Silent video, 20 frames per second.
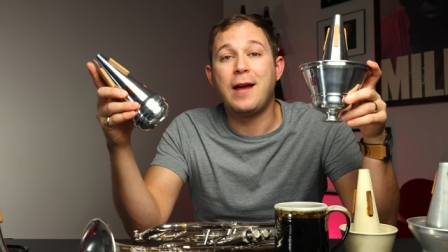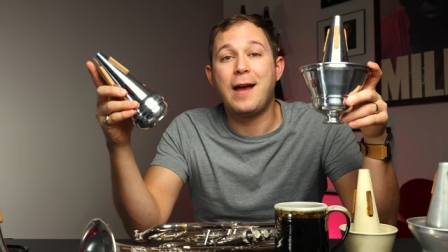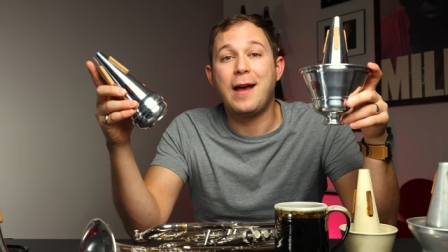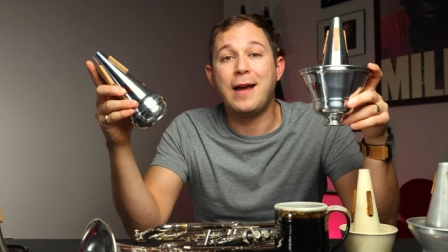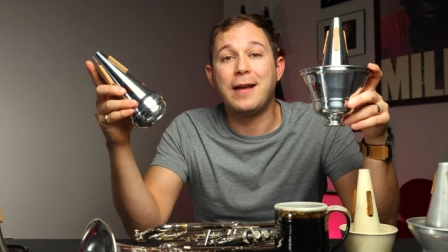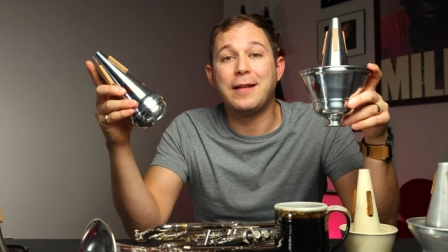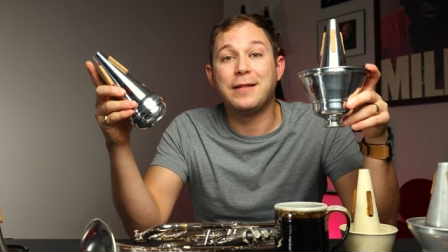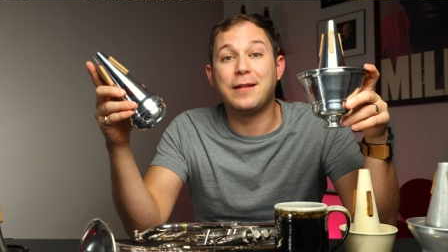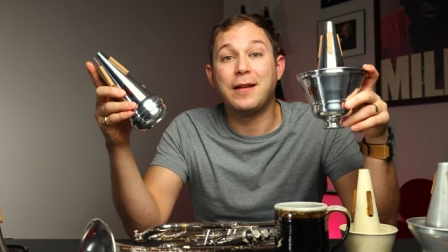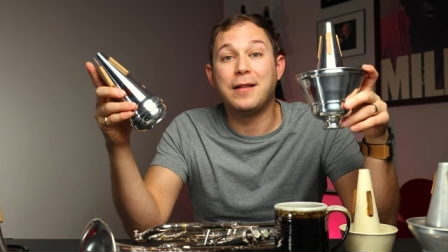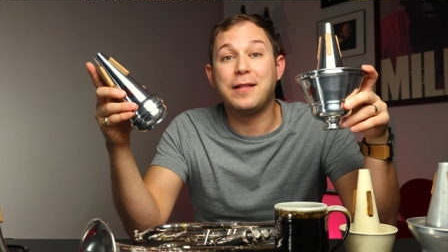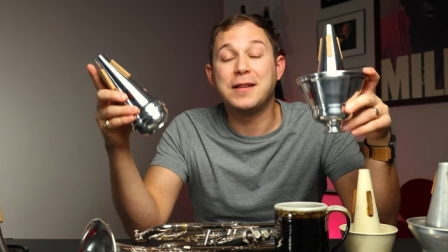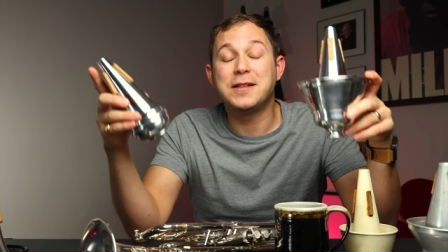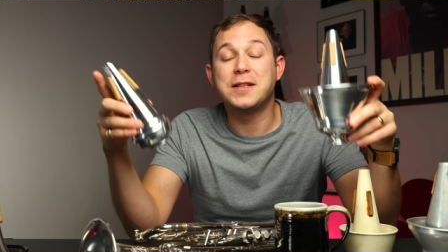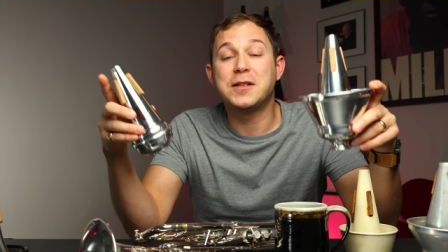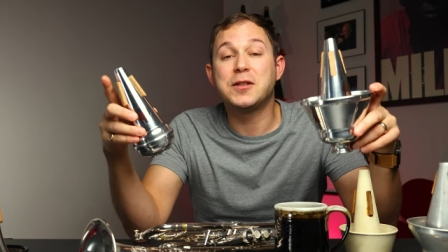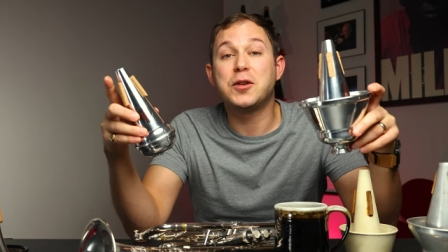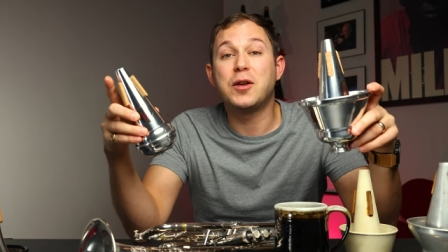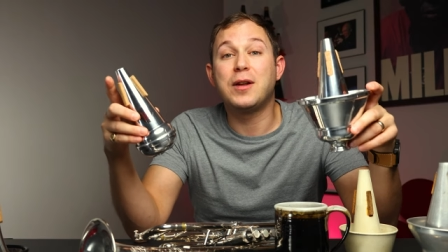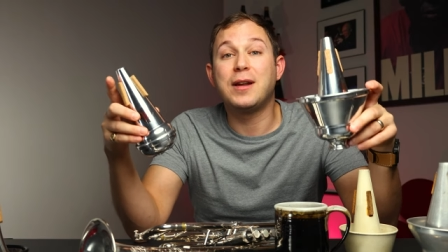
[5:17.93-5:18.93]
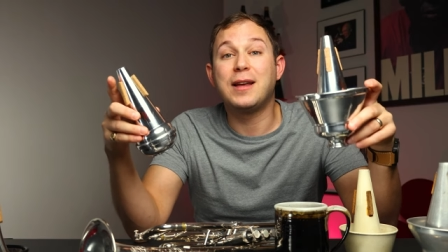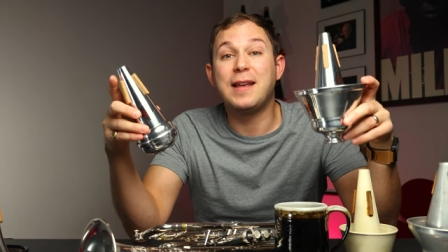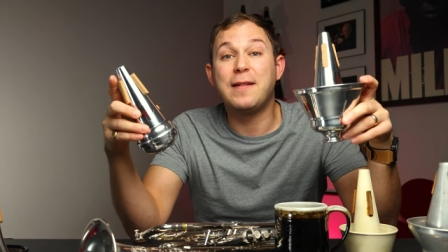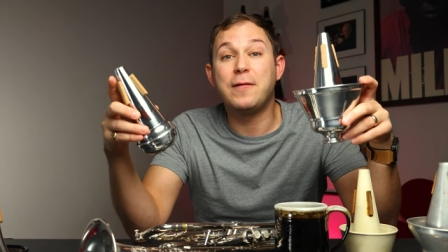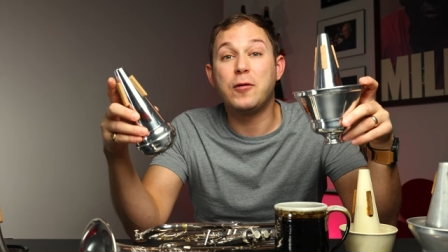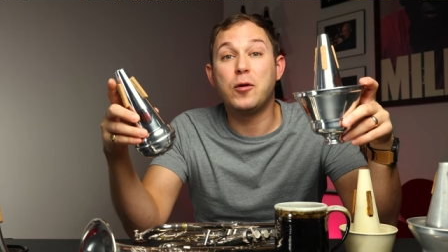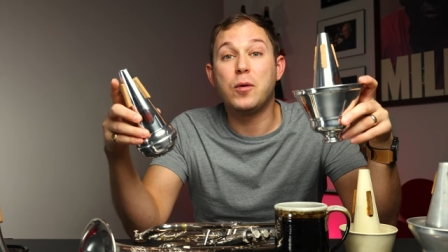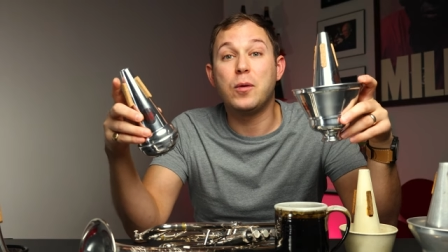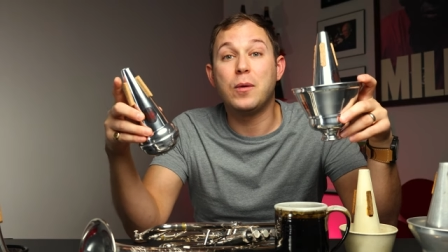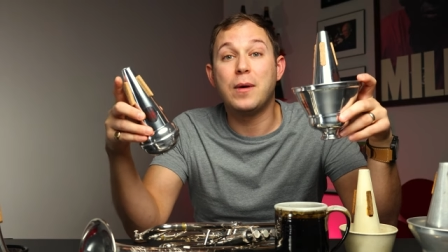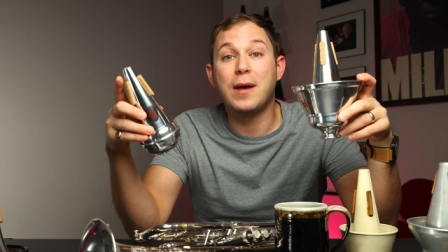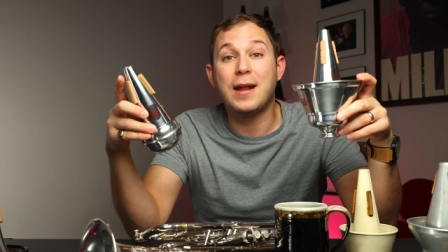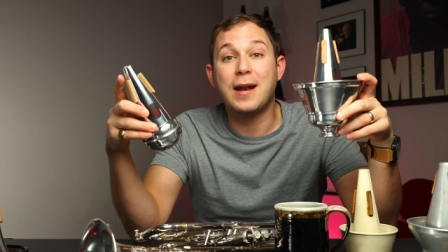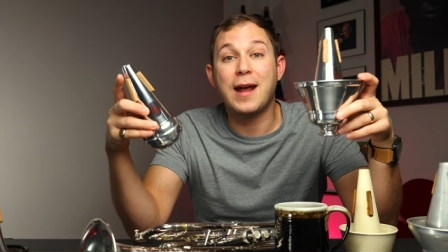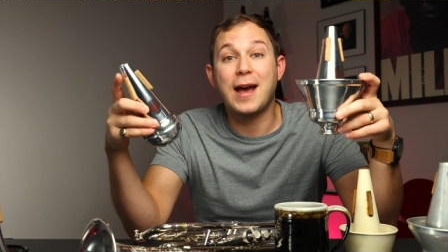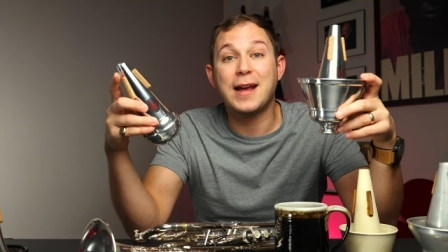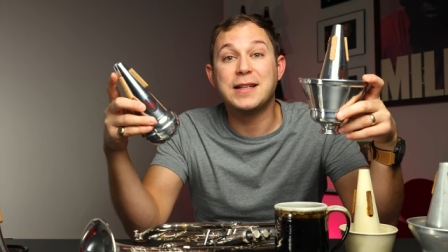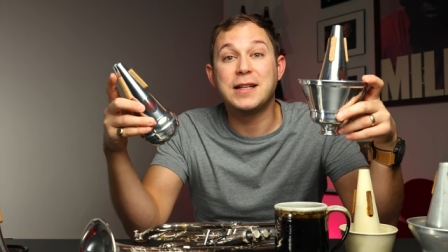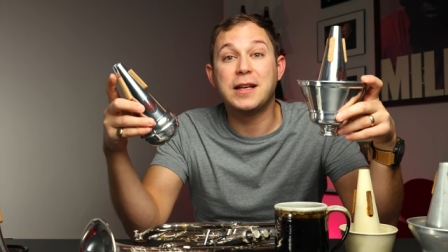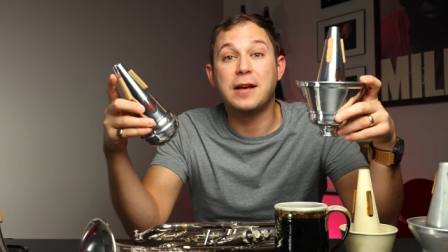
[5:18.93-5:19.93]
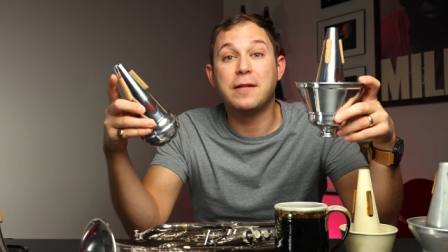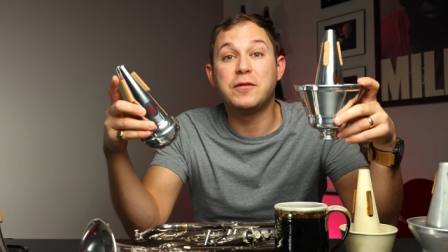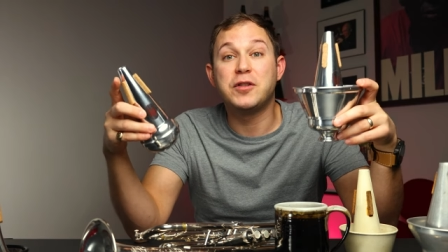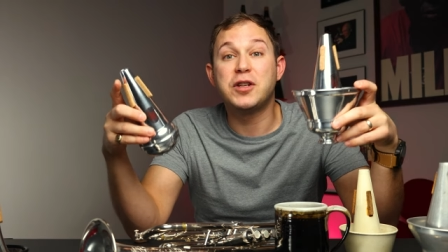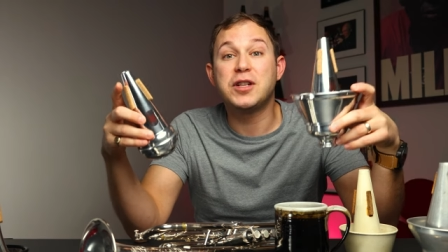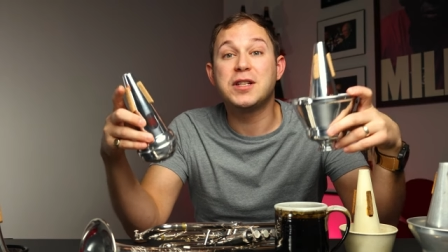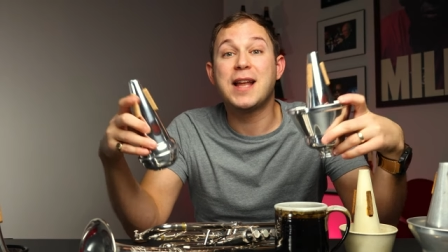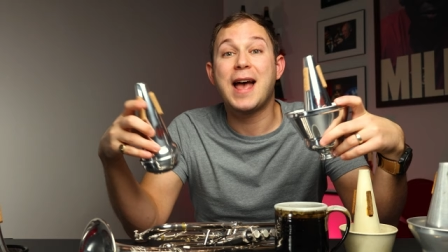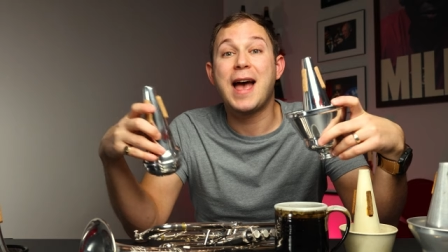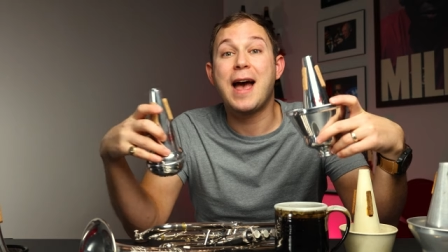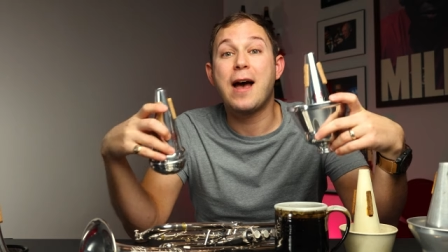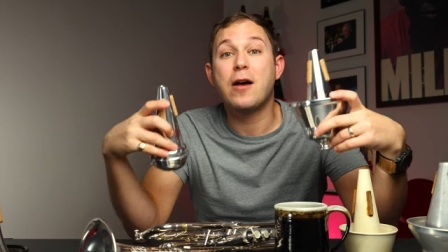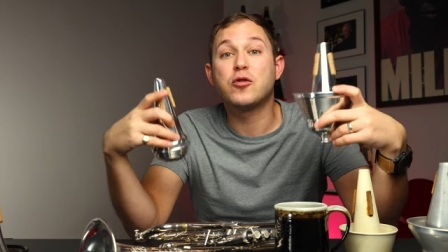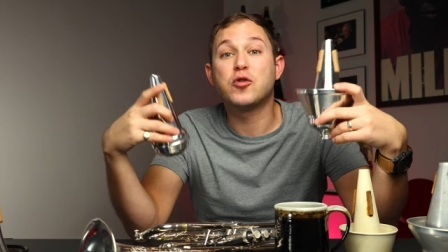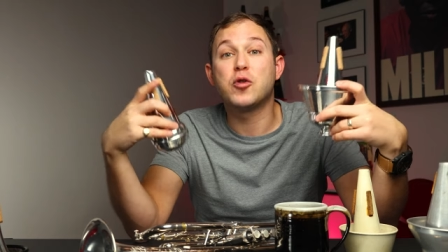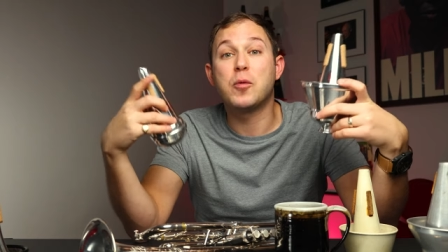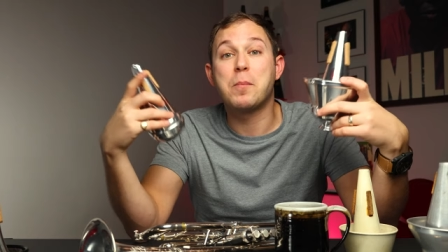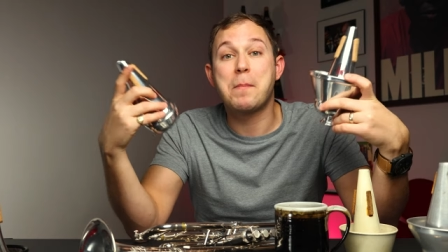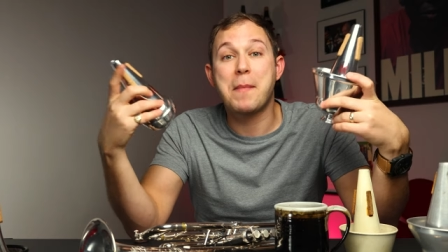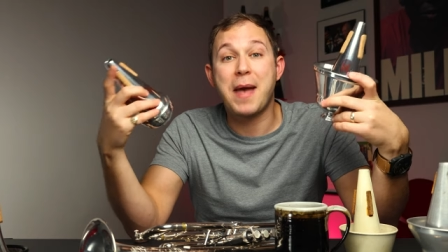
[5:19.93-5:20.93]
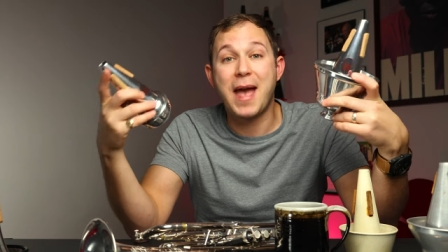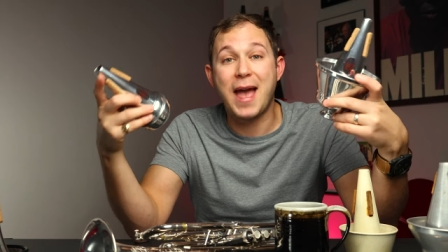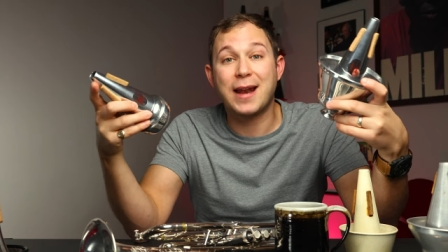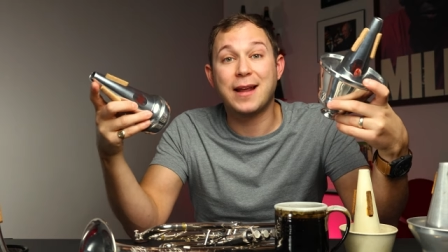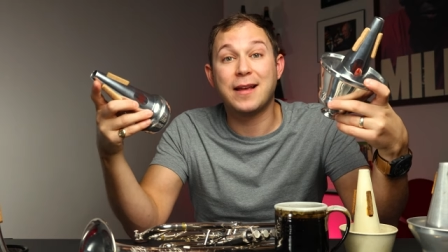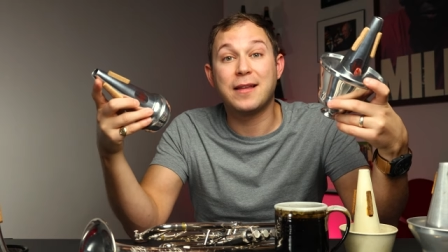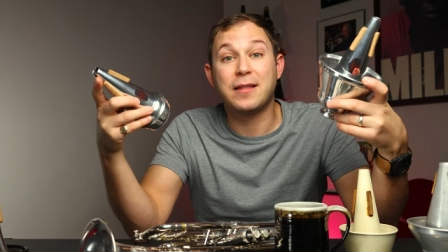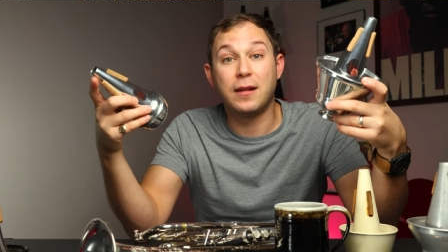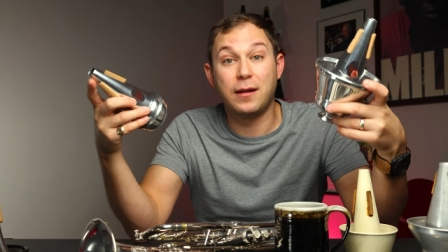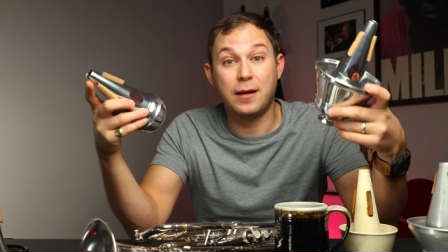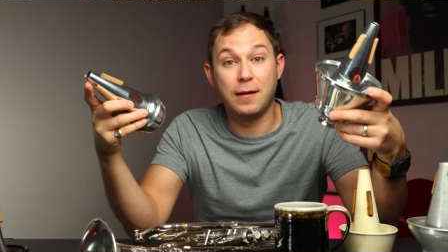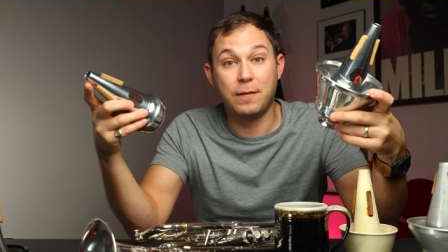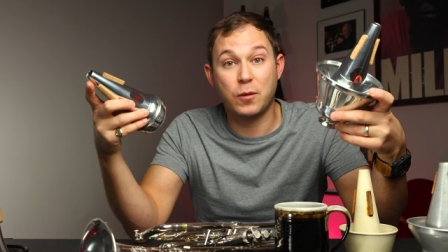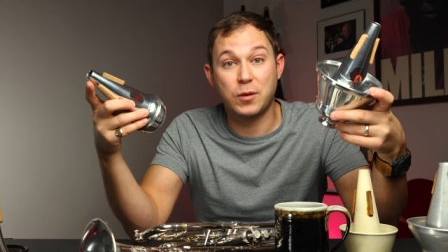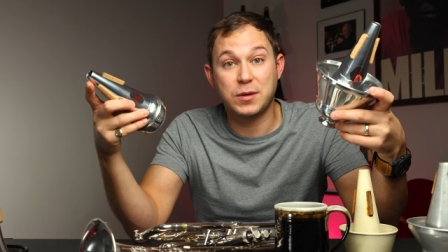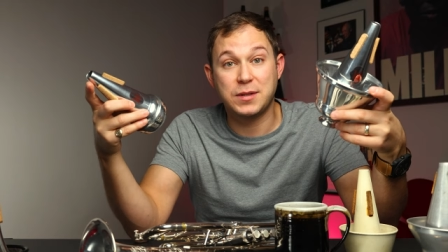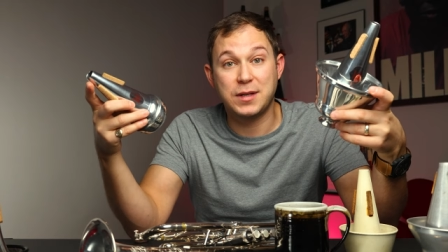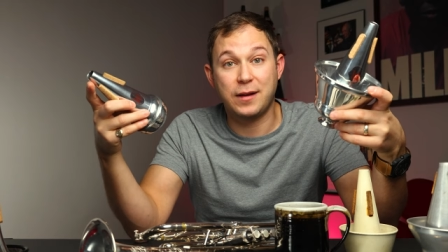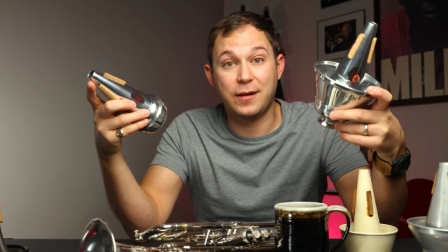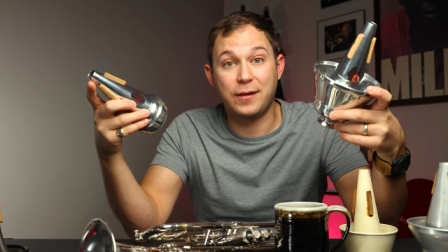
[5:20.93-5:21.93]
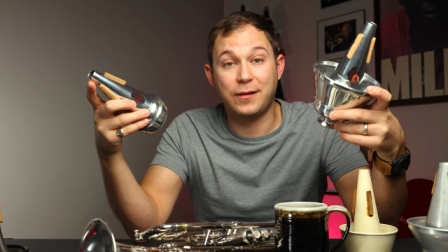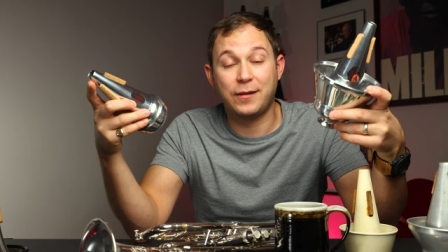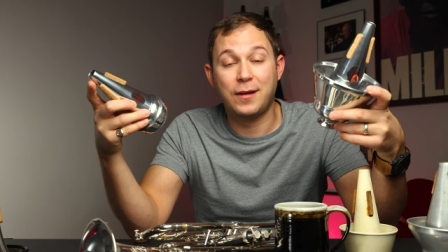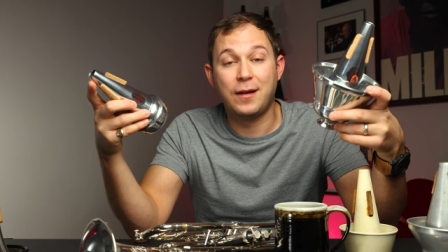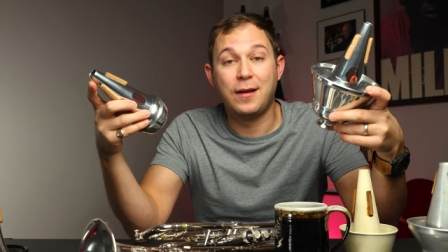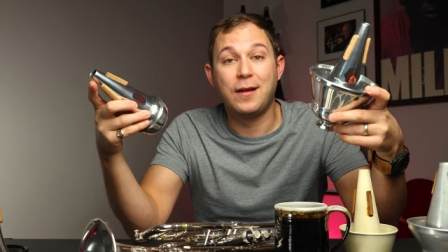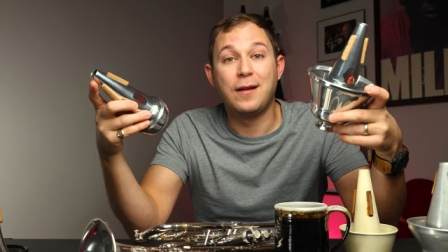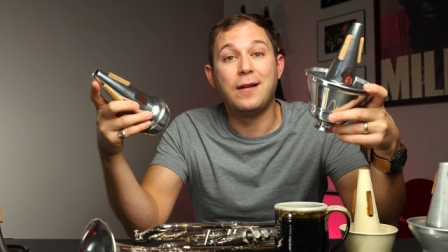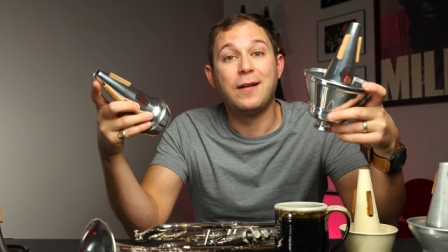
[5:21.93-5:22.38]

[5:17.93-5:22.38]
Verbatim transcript: and uh, this is gonna give you an idea of just how dramatic the difference is